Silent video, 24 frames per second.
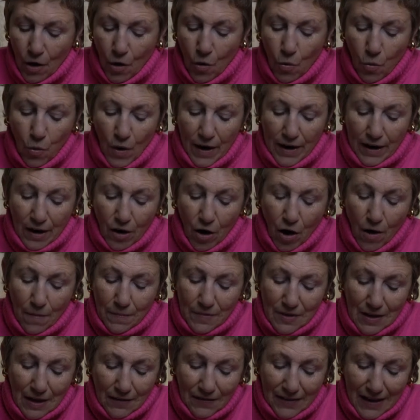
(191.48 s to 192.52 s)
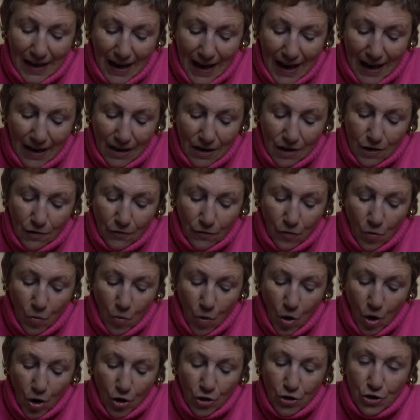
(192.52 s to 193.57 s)
When it comes on the end of a
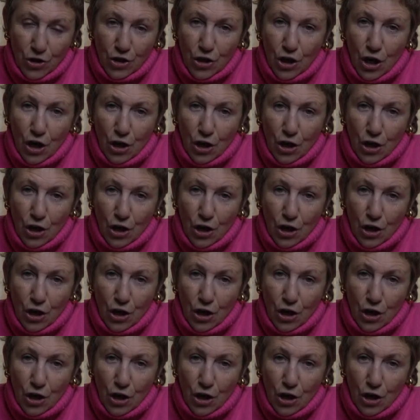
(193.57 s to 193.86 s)
word